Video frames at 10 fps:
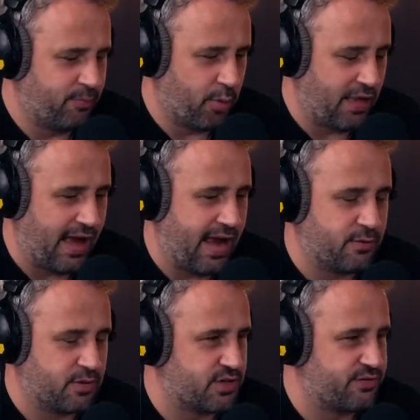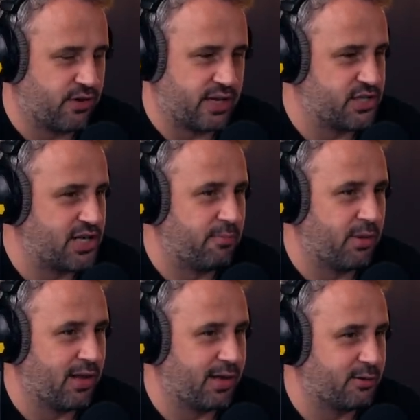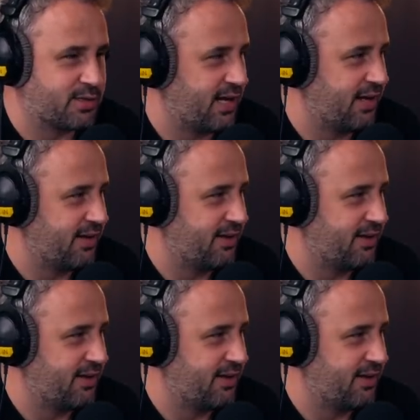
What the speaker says: But that end was just fucking shambolic, wasn't it?